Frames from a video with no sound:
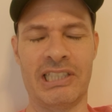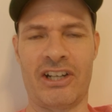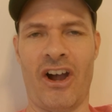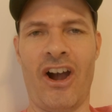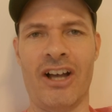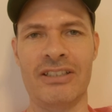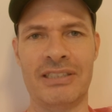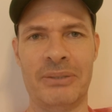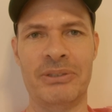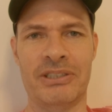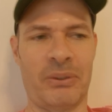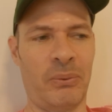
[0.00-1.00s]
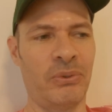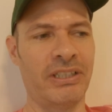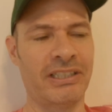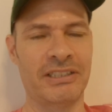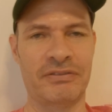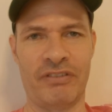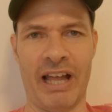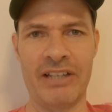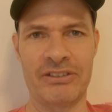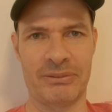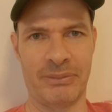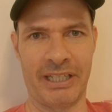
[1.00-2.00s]
the cost? I was just holding this
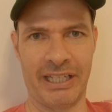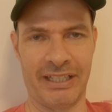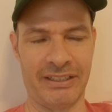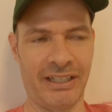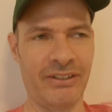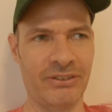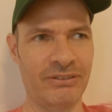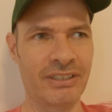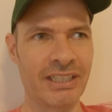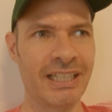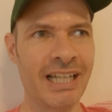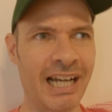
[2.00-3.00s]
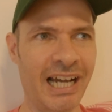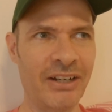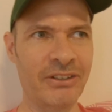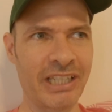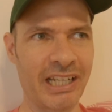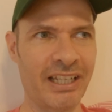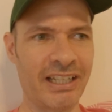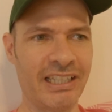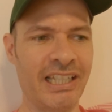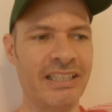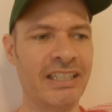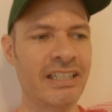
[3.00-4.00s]
flash in my hand. I don't get it. And
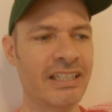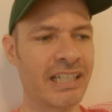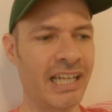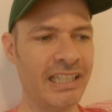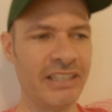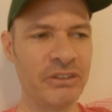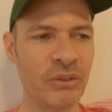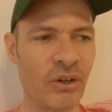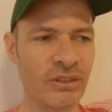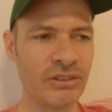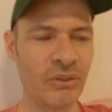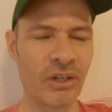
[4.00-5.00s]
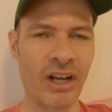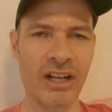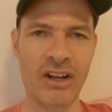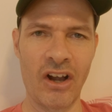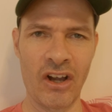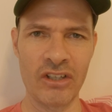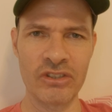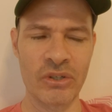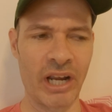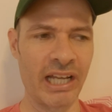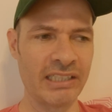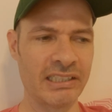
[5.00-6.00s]
then you also got
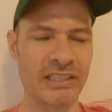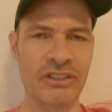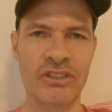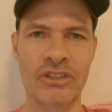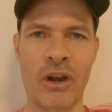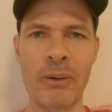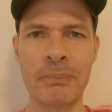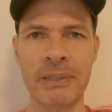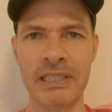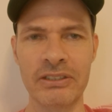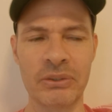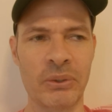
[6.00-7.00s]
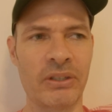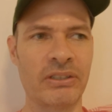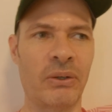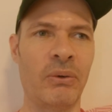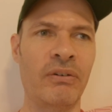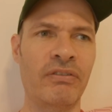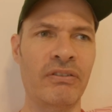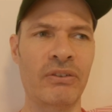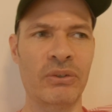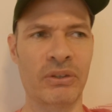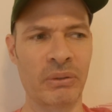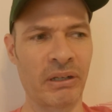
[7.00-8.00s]
contrast and sharpness throughout the
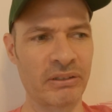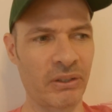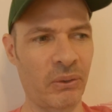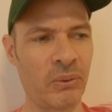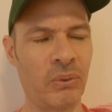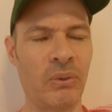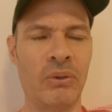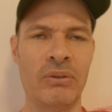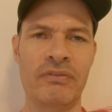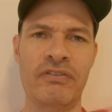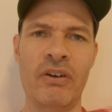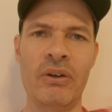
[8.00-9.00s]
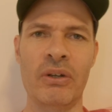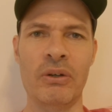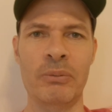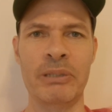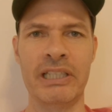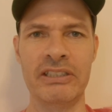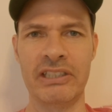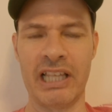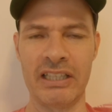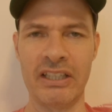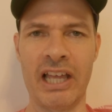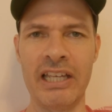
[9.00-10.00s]
whole photo, because of
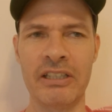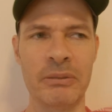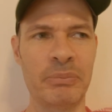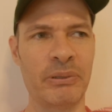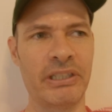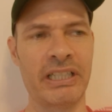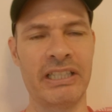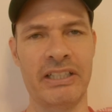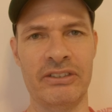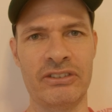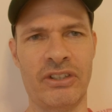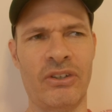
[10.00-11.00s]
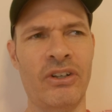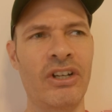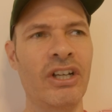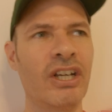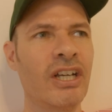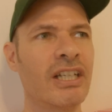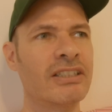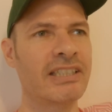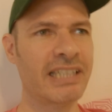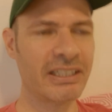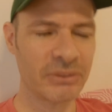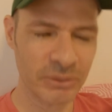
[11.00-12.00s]
that light you're putting in there. So to
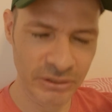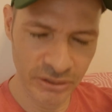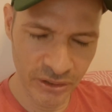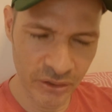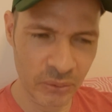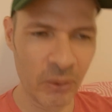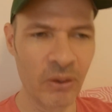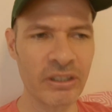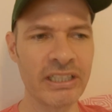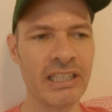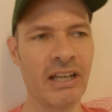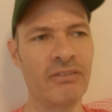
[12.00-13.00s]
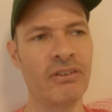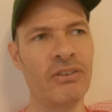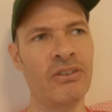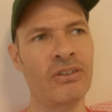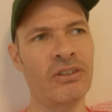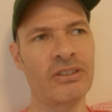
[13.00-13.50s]
get to a certain quality level,